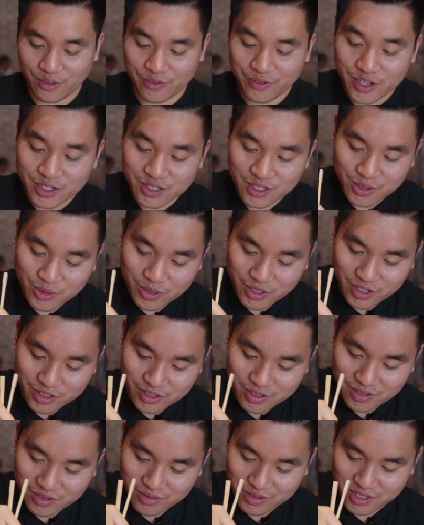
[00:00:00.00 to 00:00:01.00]
First thing we're gonna
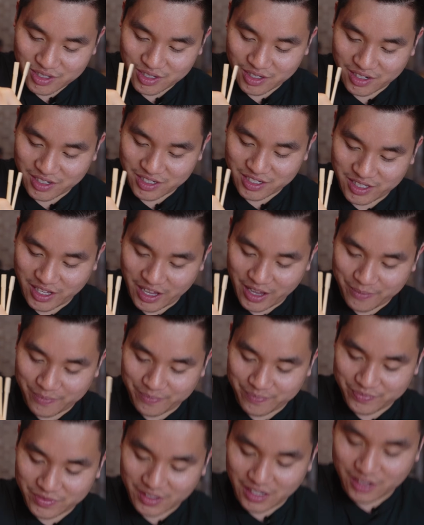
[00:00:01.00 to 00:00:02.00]
do, we're just gonna stab
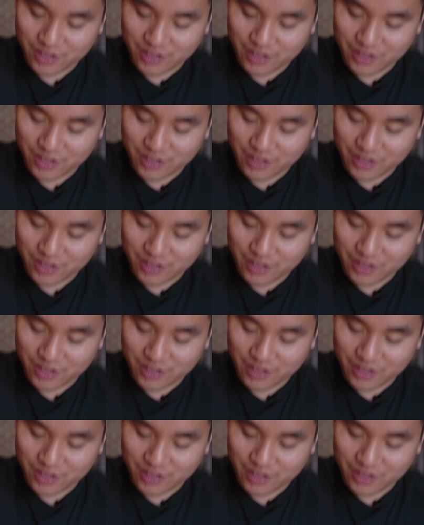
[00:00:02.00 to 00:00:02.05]
a